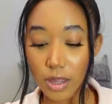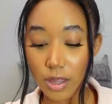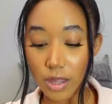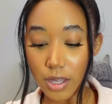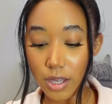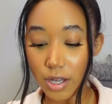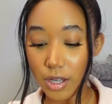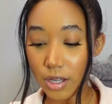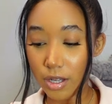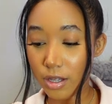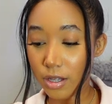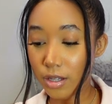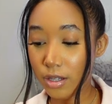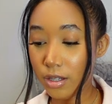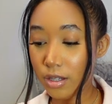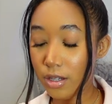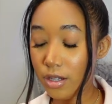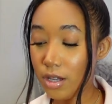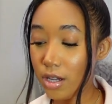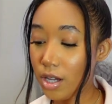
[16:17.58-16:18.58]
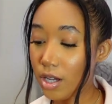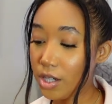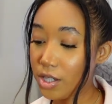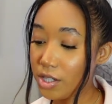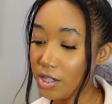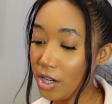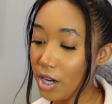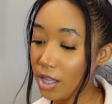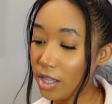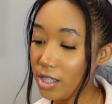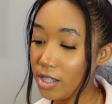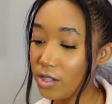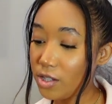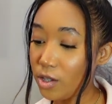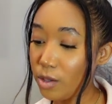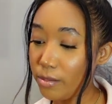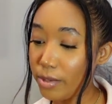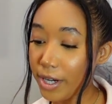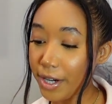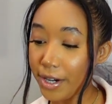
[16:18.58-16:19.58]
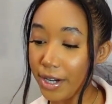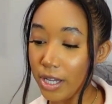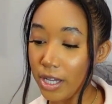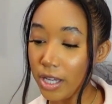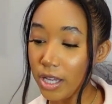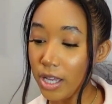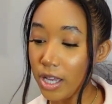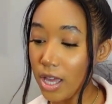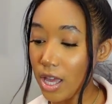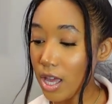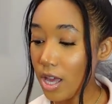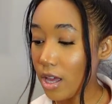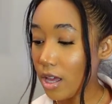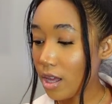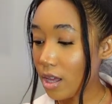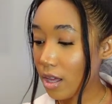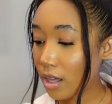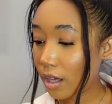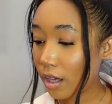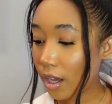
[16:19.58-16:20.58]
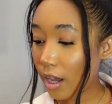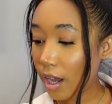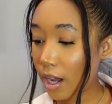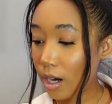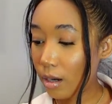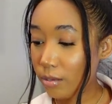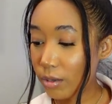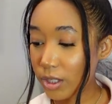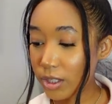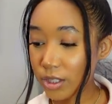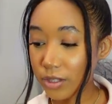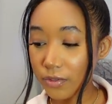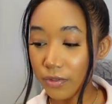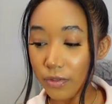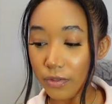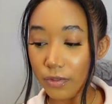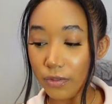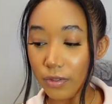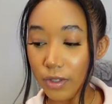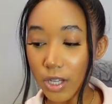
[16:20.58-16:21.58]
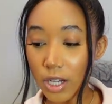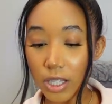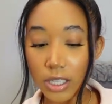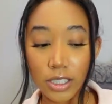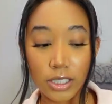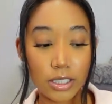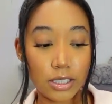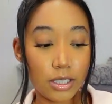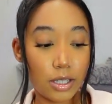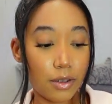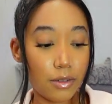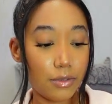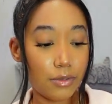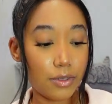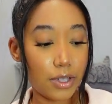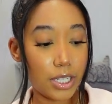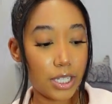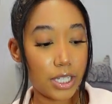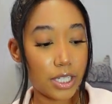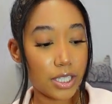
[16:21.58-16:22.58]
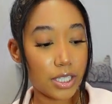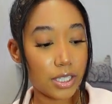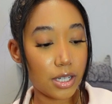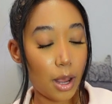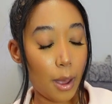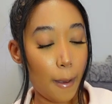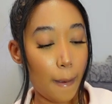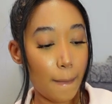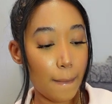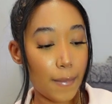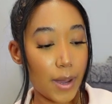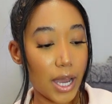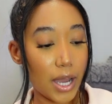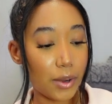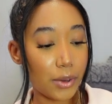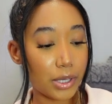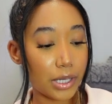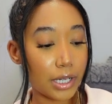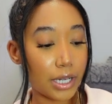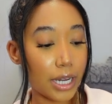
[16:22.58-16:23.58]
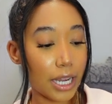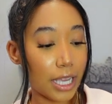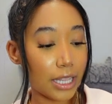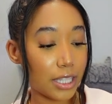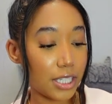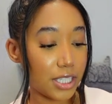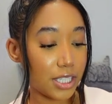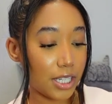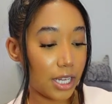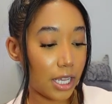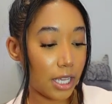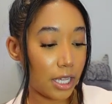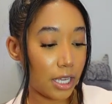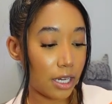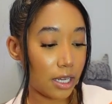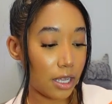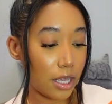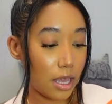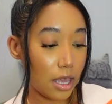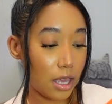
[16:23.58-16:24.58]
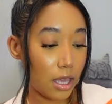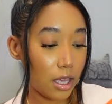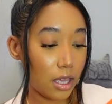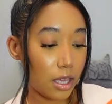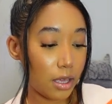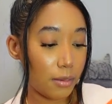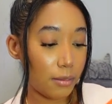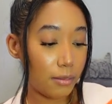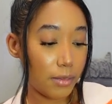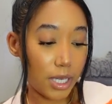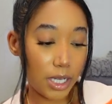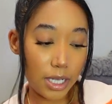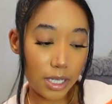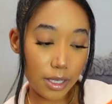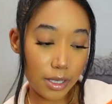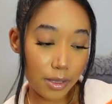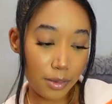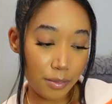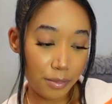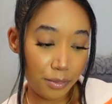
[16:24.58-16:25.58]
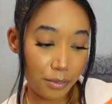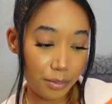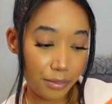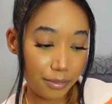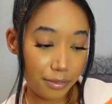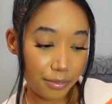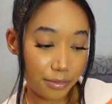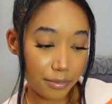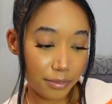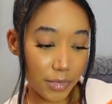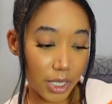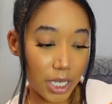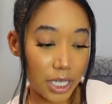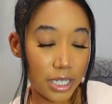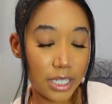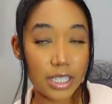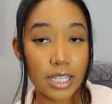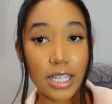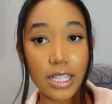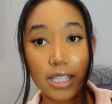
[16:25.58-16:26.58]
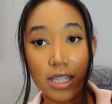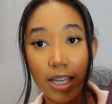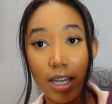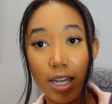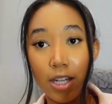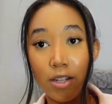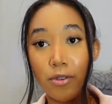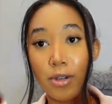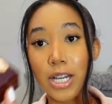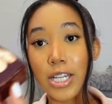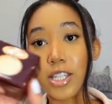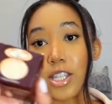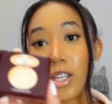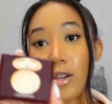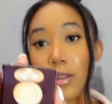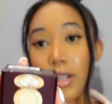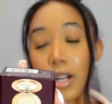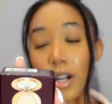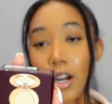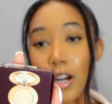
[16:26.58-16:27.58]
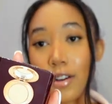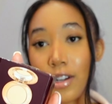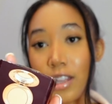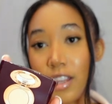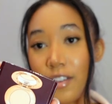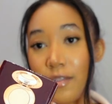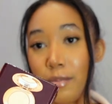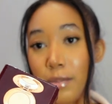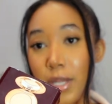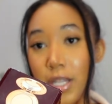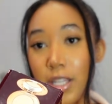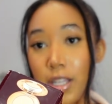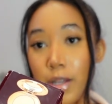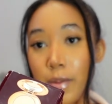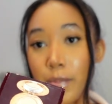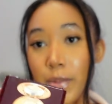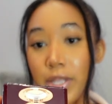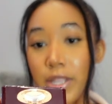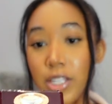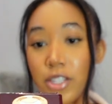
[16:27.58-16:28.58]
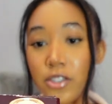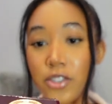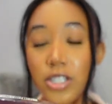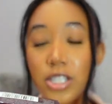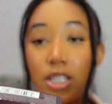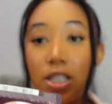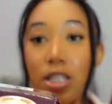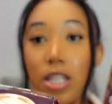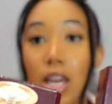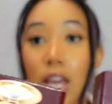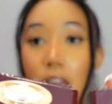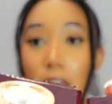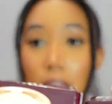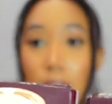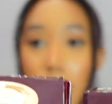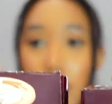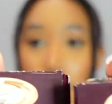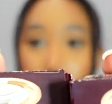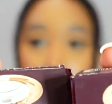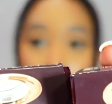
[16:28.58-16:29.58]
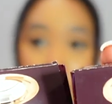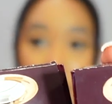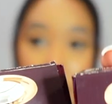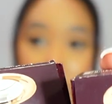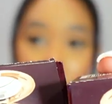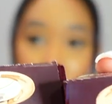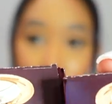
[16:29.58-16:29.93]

the Charlotte Tilbury Airbrush Flawless Finish Powder. I got the shade medium and the shade tan. You guys know that I already love medium, but these are just the mini